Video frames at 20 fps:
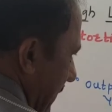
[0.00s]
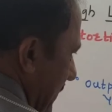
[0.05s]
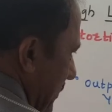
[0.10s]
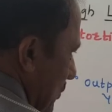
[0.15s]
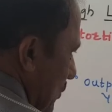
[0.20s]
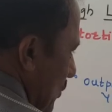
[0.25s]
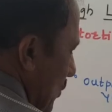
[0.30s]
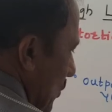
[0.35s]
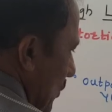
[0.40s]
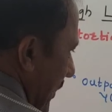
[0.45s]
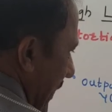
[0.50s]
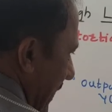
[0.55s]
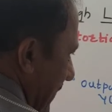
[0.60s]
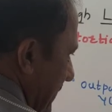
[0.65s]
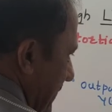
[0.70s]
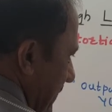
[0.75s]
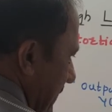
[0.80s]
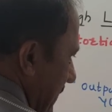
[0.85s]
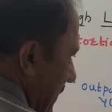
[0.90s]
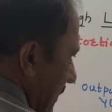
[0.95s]
is known
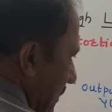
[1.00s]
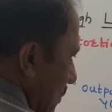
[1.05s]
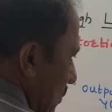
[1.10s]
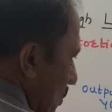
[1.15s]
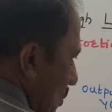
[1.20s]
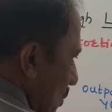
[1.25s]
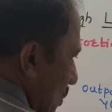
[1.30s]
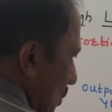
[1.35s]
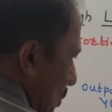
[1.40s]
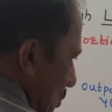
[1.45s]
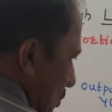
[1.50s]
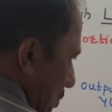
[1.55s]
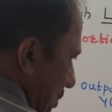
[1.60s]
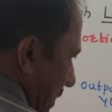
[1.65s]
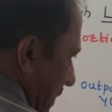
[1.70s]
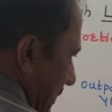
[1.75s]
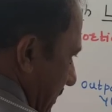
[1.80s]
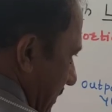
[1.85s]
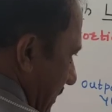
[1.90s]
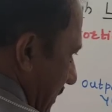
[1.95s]
as
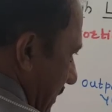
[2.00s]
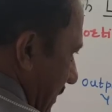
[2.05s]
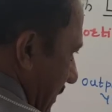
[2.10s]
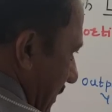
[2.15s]
convolution.